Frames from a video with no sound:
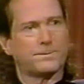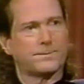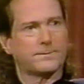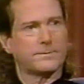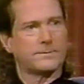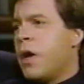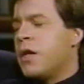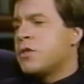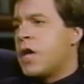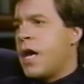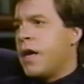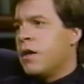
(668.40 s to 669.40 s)
Was 8 Miles
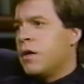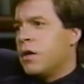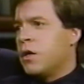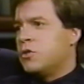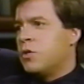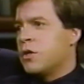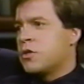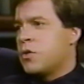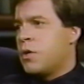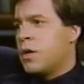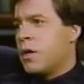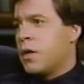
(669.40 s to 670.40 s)
High a drug
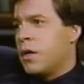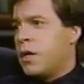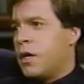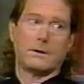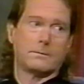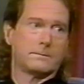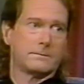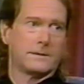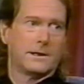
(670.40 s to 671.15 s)
song in any way?